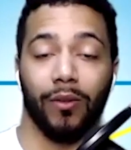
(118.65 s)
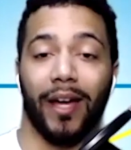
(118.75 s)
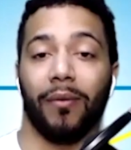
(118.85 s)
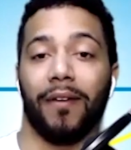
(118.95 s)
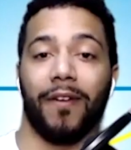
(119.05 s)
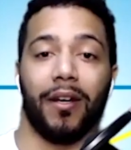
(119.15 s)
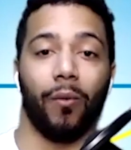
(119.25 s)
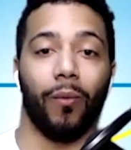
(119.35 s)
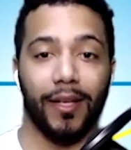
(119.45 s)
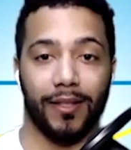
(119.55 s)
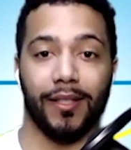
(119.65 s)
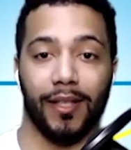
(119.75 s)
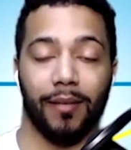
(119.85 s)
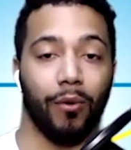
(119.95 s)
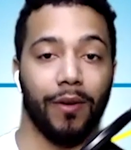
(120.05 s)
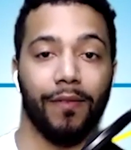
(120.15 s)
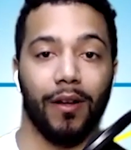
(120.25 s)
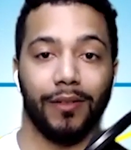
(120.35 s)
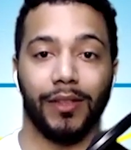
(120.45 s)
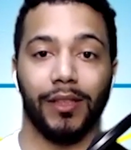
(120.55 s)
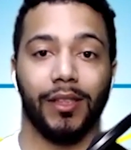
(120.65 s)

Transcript: How do I find a way to get more involved?